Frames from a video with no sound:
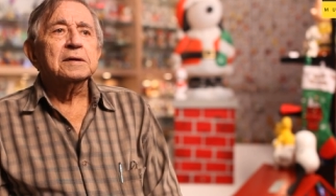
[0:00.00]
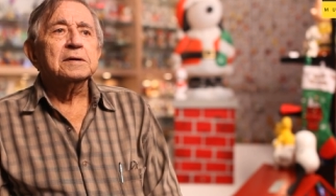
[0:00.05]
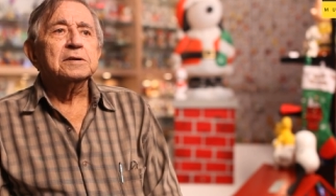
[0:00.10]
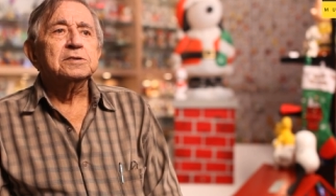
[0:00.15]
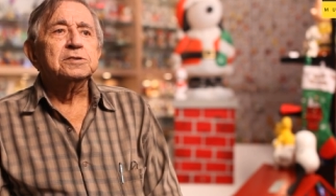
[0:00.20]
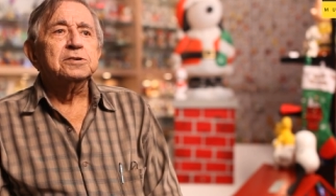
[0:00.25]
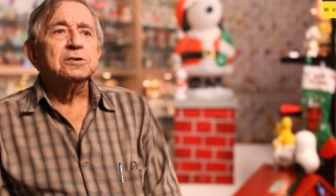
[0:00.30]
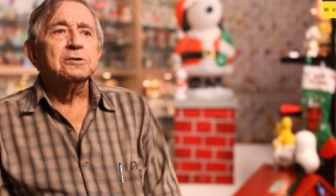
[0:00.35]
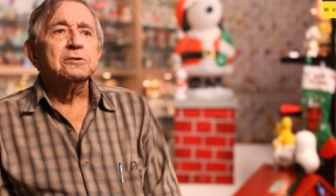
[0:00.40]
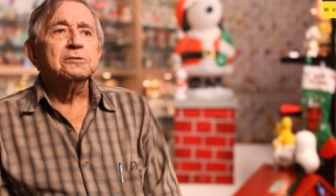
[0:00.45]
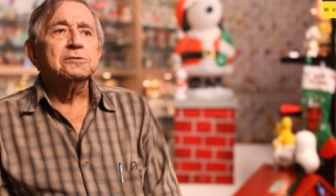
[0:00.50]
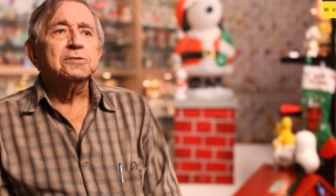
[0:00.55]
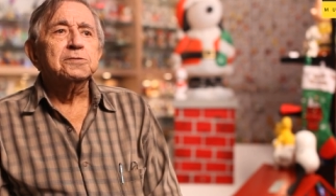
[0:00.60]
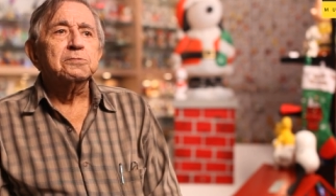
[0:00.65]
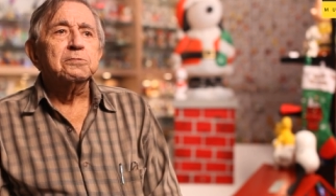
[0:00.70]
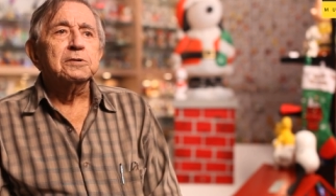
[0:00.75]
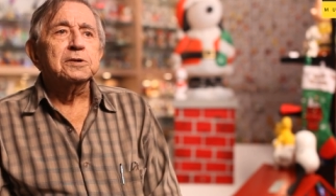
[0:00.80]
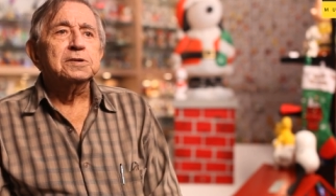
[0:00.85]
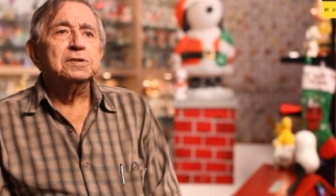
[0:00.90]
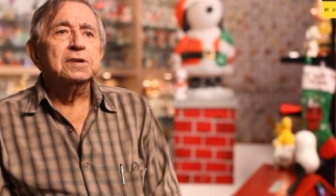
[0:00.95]

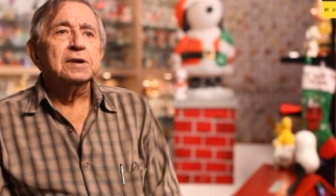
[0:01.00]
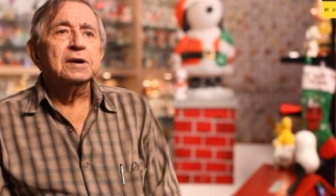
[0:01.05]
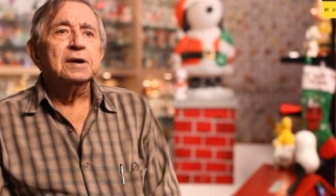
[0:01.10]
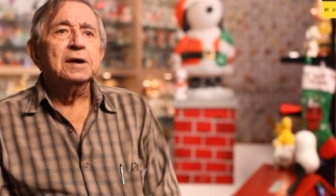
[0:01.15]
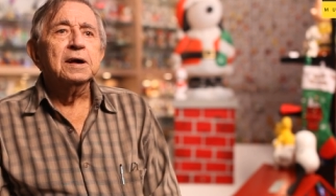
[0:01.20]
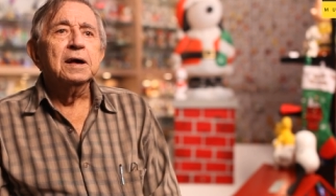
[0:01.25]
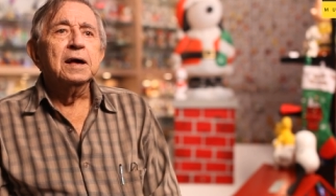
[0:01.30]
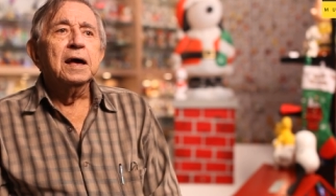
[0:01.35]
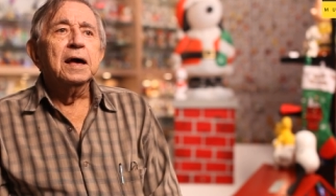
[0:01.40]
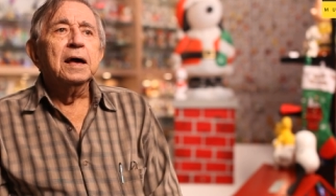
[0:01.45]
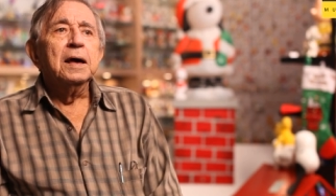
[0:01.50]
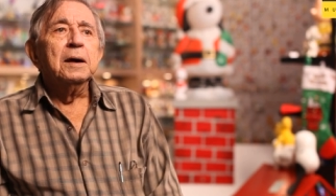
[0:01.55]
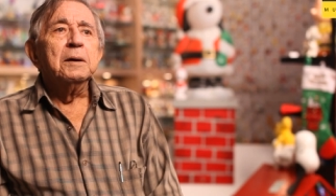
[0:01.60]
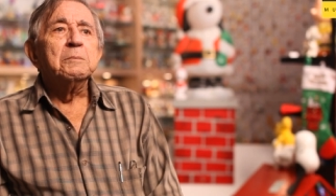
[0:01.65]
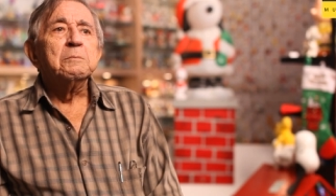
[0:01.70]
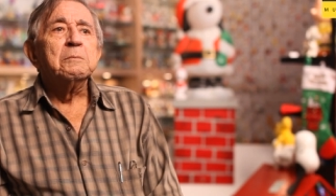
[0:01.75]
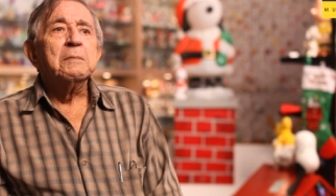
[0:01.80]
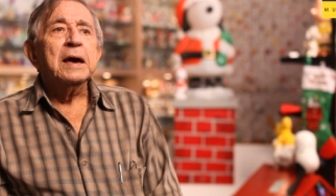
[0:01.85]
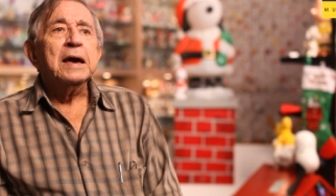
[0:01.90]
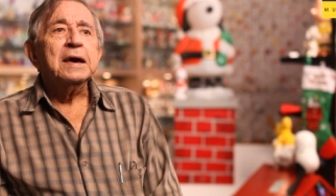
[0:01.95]
Schulz would uh,
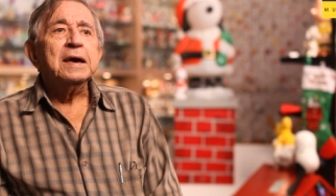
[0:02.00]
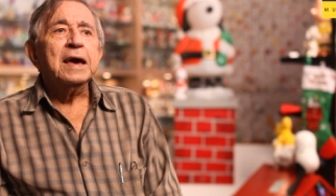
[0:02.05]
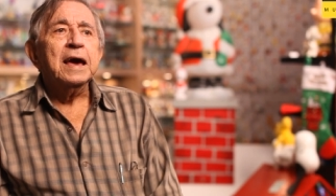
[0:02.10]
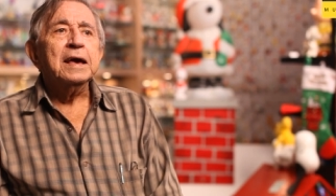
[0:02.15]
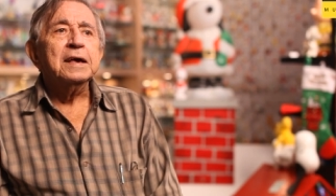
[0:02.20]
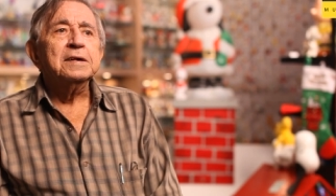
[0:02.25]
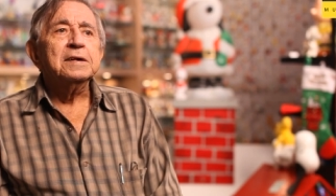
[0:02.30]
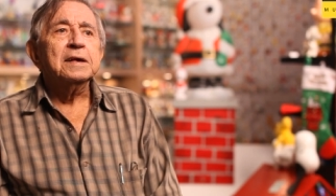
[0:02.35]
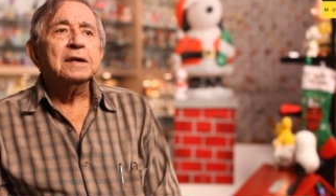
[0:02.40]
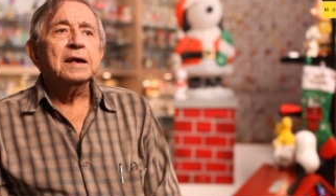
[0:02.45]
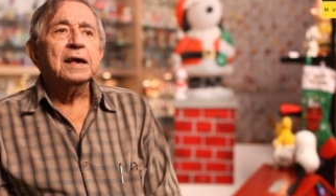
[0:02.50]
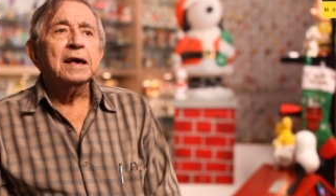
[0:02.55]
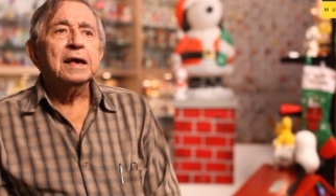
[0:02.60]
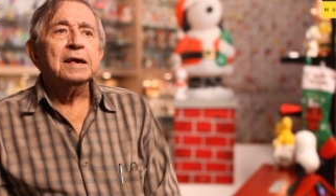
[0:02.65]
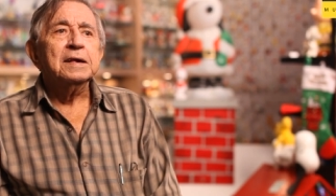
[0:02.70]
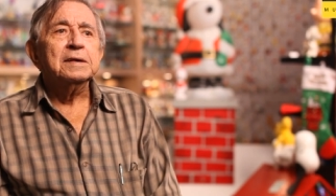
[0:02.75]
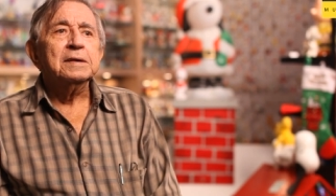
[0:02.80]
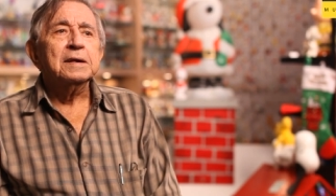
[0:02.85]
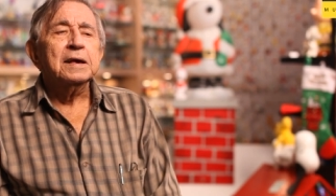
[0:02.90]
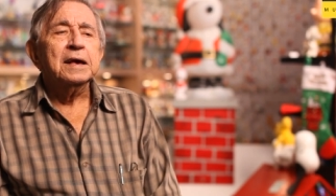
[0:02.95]
make a,
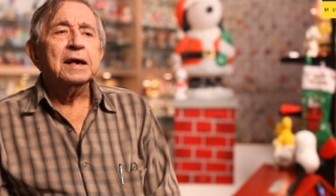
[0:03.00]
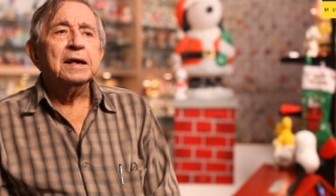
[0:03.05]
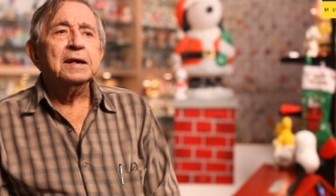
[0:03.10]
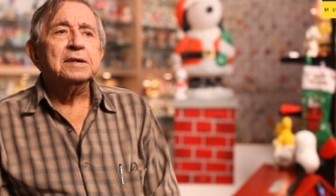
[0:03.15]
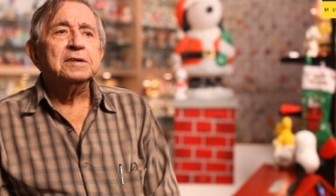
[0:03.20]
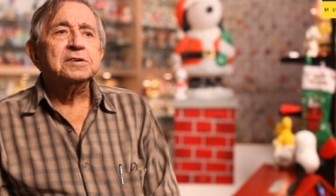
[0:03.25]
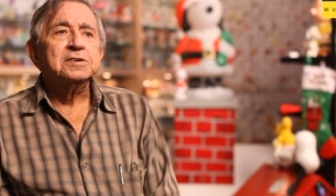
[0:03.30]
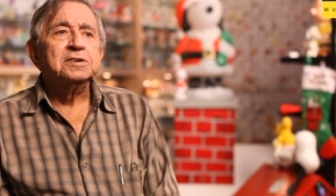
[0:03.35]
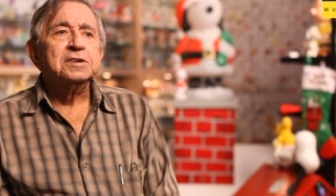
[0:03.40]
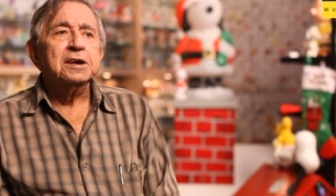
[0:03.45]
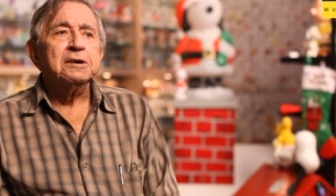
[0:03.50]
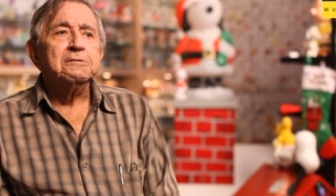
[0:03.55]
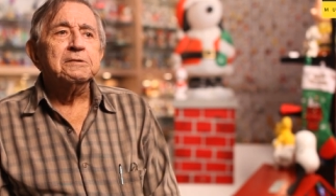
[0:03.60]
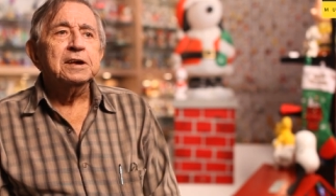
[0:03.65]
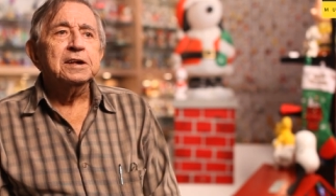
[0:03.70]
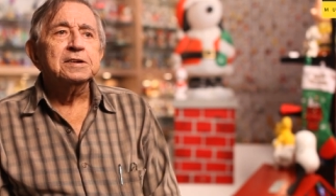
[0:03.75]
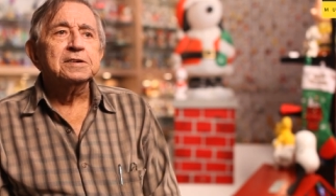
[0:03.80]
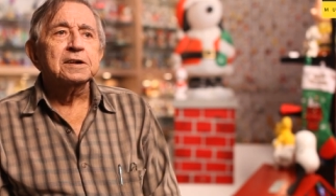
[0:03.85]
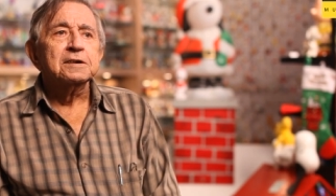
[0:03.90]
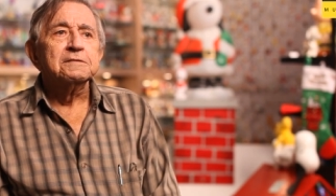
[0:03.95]
a, a
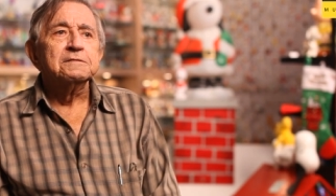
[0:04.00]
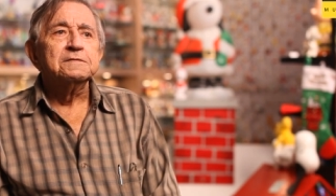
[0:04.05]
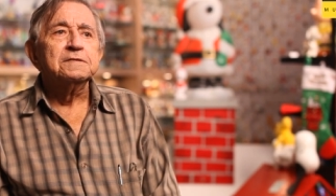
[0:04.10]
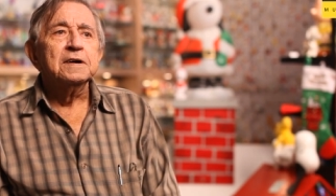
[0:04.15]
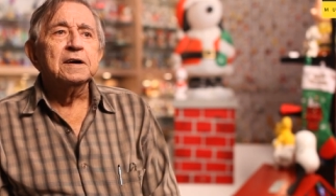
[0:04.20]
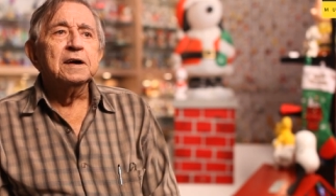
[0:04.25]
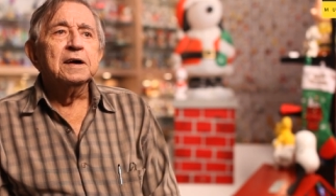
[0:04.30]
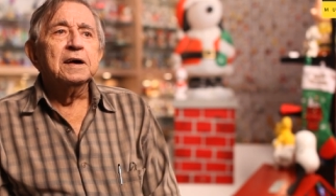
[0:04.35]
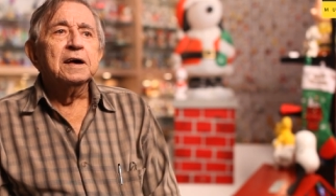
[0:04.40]
series of